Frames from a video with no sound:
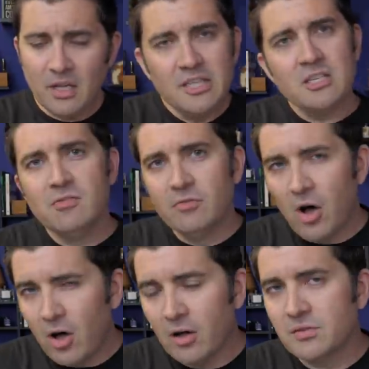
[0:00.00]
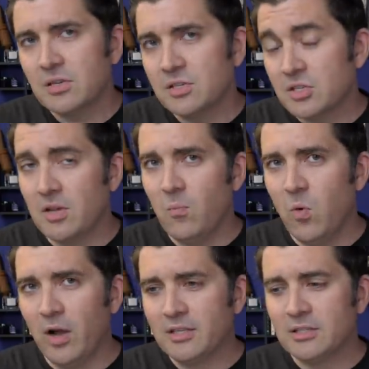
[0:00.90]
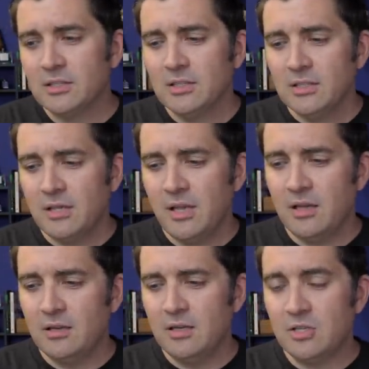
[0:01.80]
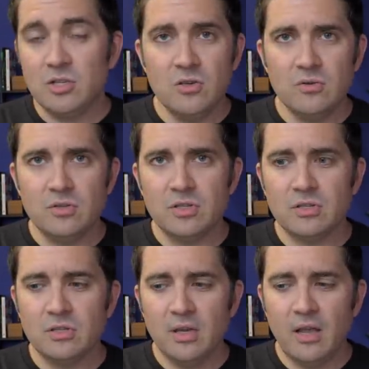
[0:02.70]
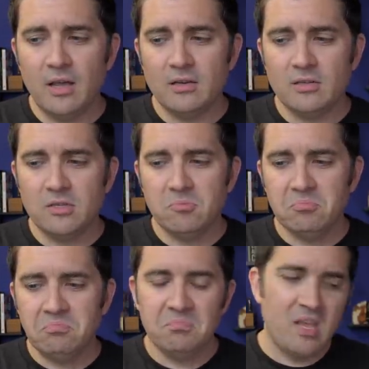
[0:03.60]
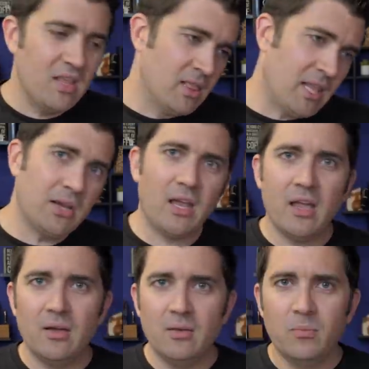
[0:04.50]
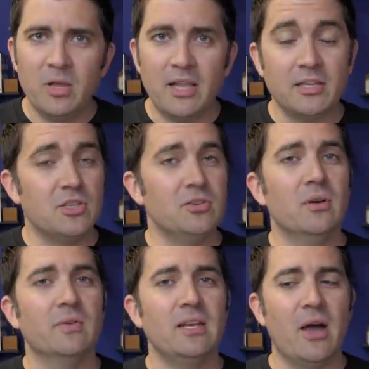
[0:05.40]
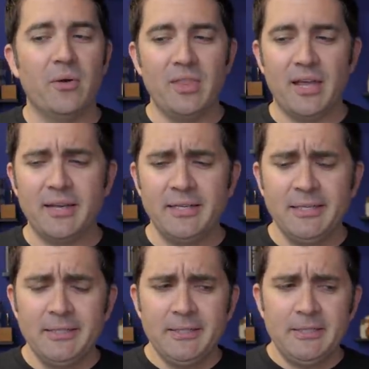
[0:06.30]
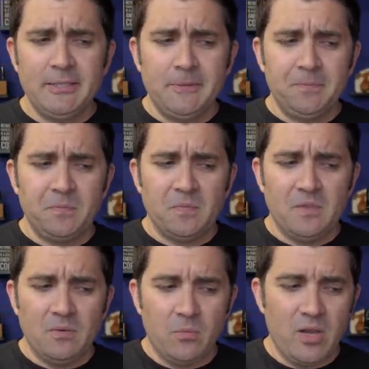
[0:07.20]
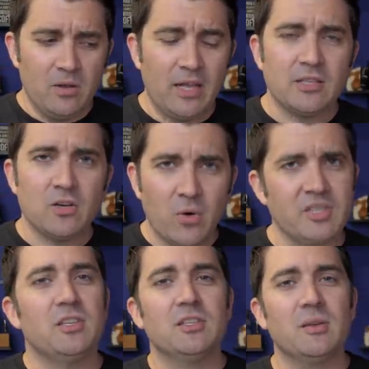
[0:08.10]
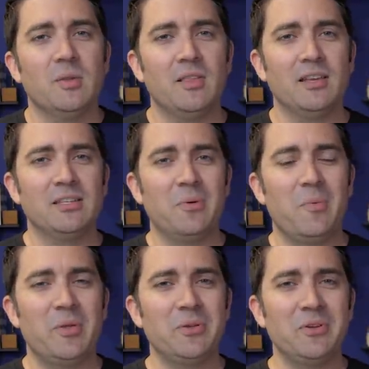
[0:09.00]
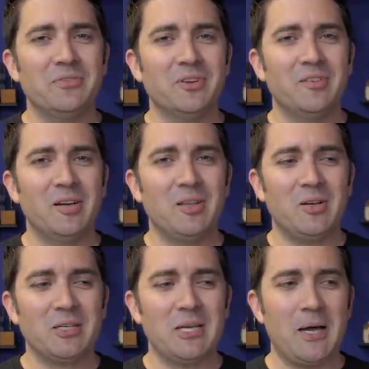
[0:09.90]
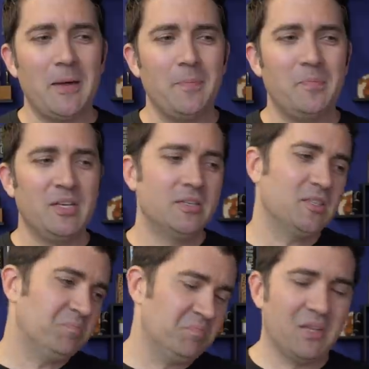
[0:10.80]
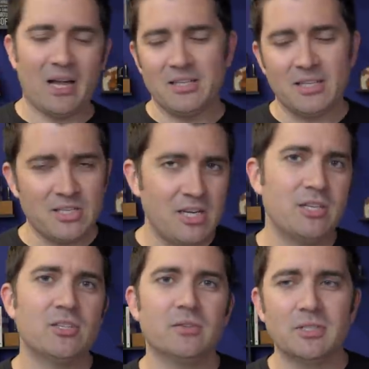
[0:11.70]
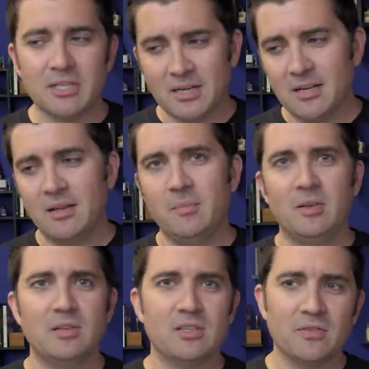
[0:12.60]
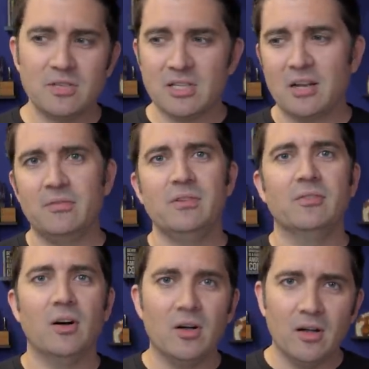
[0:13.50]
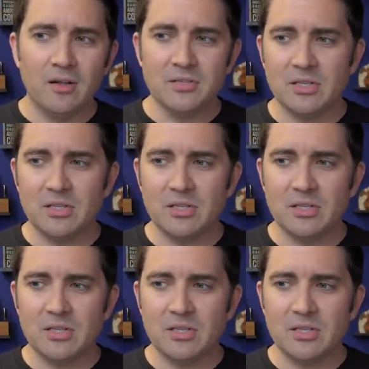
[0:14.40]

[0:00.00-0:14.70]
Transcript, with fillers: It's evolved somewhat in its use, and like we like to do every now and then, we like to question some of the things that we've been doing for a very long time, because context changes over time and stuff just kind of evolves.